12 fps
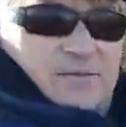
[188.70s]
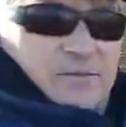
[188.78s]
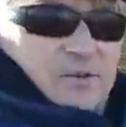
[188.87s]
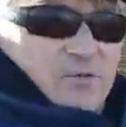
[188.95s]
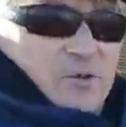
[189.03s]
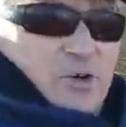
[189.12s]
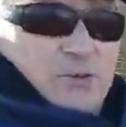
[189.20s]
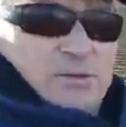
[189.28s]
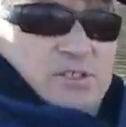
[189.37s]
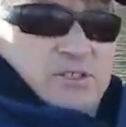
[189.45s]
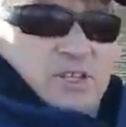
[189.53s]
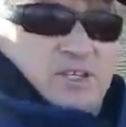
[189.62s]
You've heard
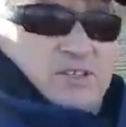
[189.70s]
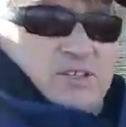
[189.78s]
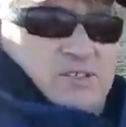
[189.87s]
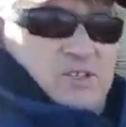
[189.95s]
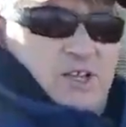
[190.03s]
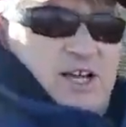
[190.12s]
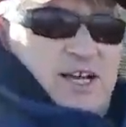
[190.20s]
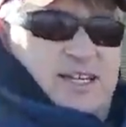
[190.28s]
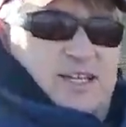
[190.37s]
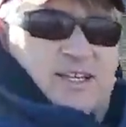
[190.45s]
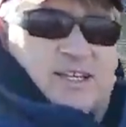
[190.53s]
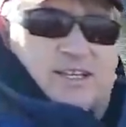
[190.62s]
me say this a
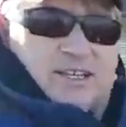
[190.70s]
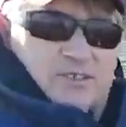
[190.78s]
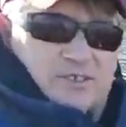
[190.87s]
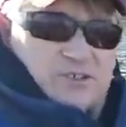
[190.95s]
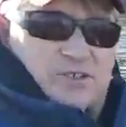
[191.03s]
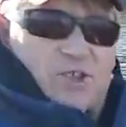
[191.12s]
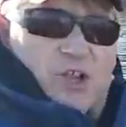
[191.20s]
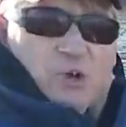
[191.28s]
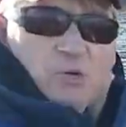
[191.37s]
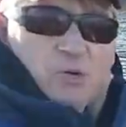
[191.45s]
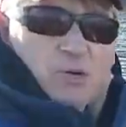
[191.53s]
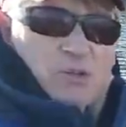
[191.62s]
lot.
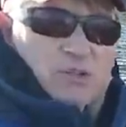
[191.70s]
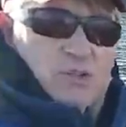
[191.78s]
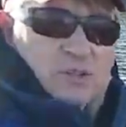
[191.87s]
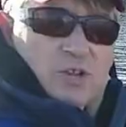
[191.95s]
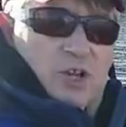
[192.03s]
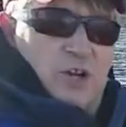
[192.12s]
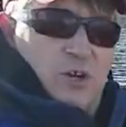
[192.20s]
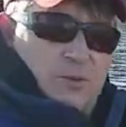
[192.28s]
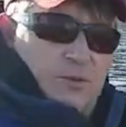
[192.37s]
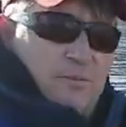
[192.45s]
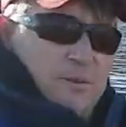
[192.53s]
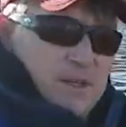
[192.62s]
Slower than
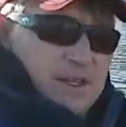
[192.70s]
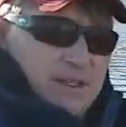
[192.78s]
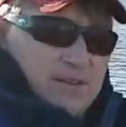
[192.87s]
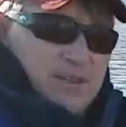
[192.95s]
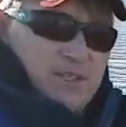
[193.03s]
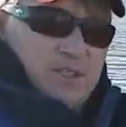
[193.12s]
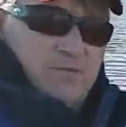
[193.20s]
slow. These